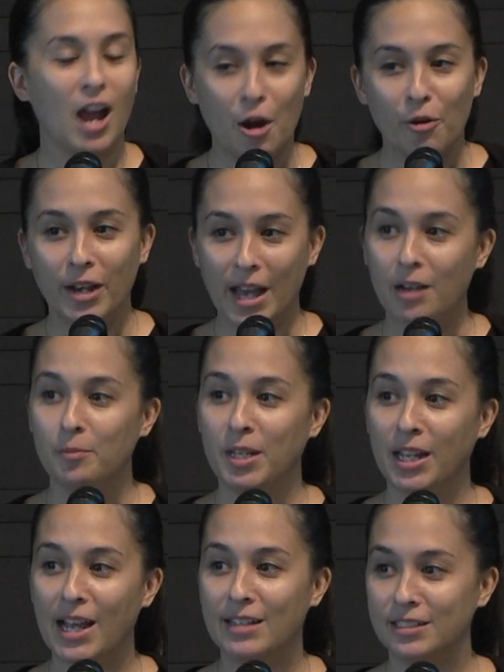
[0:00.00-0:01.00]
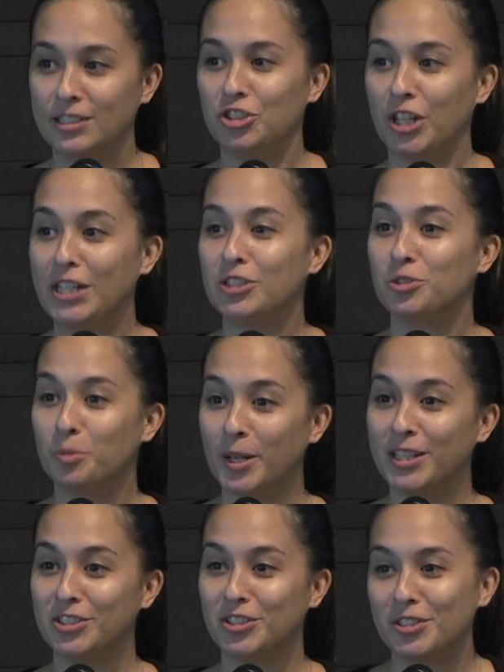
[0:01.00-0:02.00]
Our anatomy hasn't changed
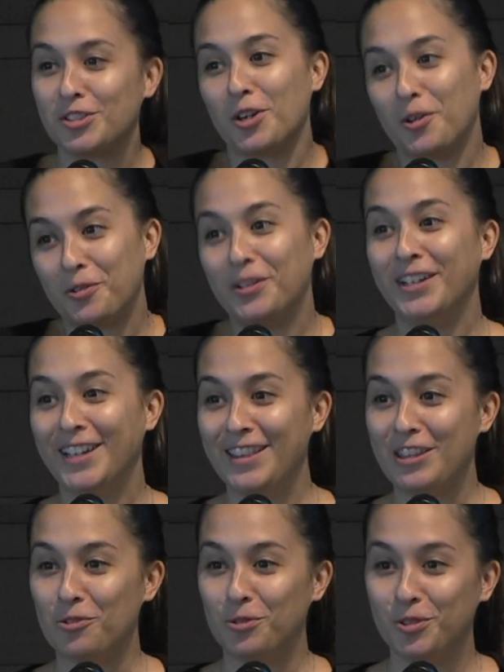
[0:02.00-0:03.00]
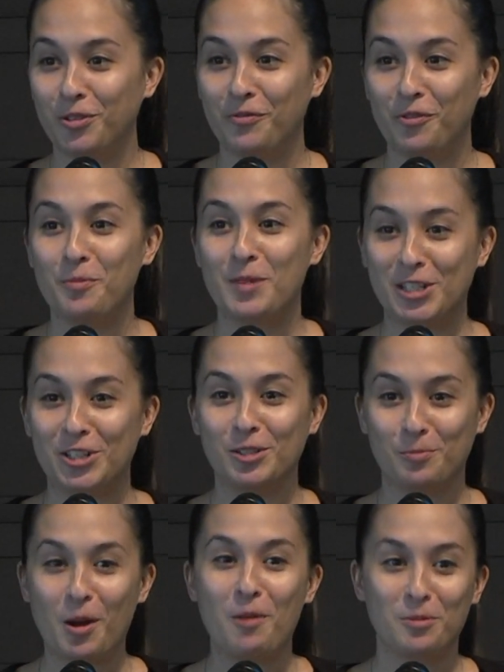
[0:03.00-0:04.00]
much, so the older information
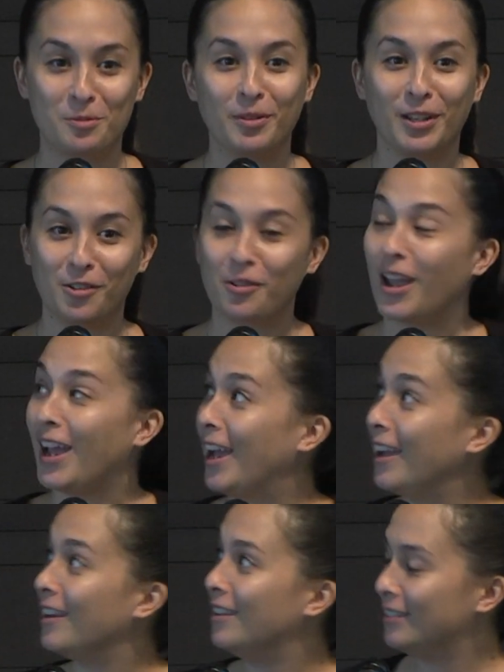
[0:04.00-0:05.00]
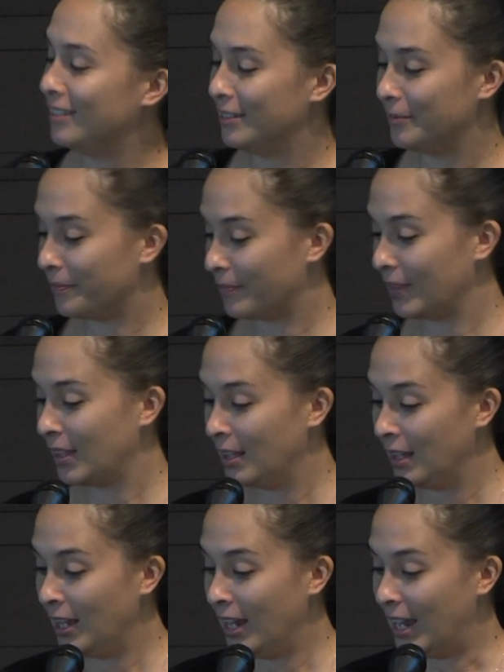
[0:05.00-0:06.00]
is probably okay.
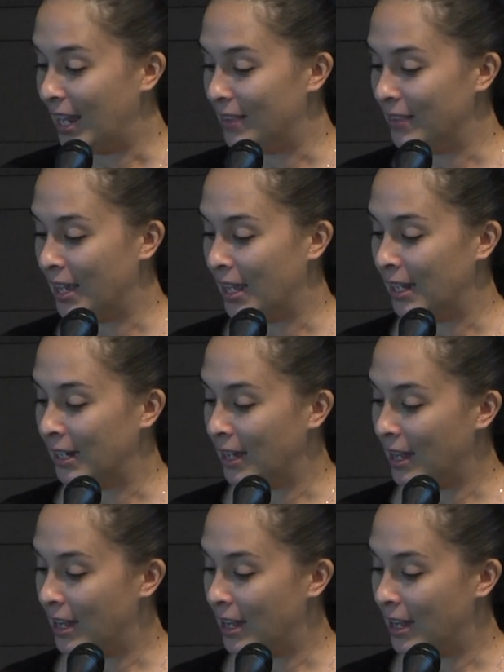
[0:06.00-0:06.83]
And then,